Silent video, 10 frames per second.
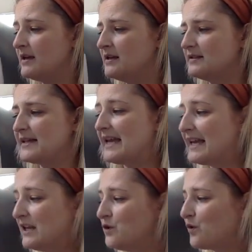"Take
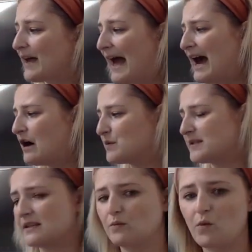in your cow,"
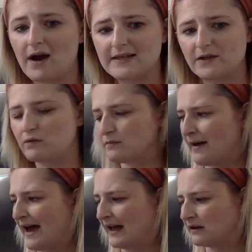said the wise old
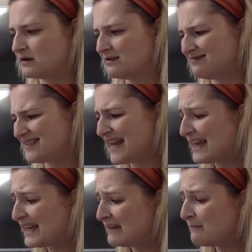man.
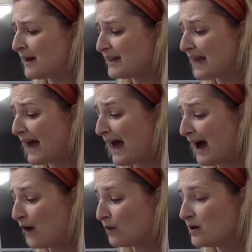"Take in my
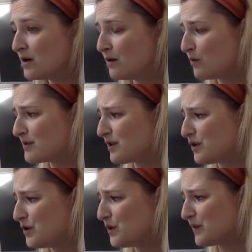cow? What a
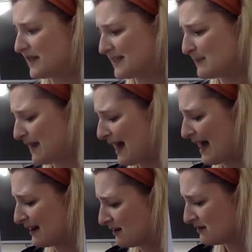curious
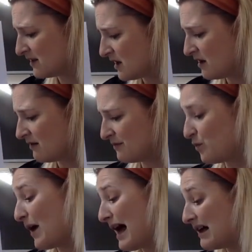plan!"
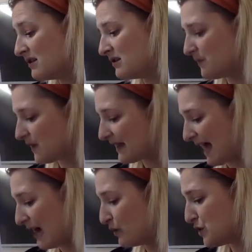Well, the
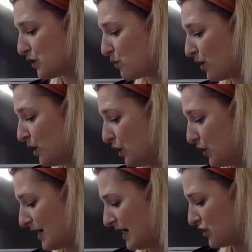cow took one
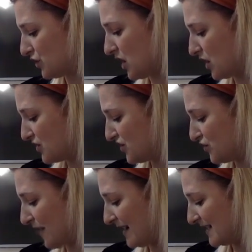look and charged
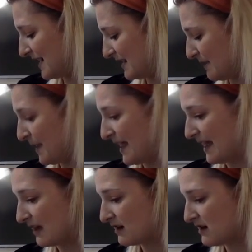straight at the
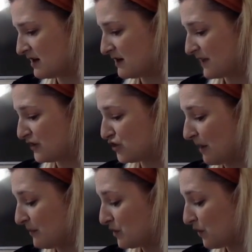pig, then
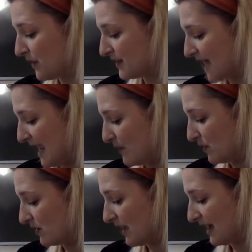jumped on the
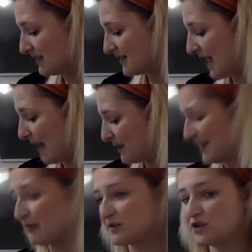table and tapped
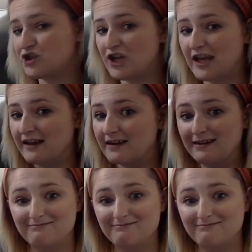out a jig.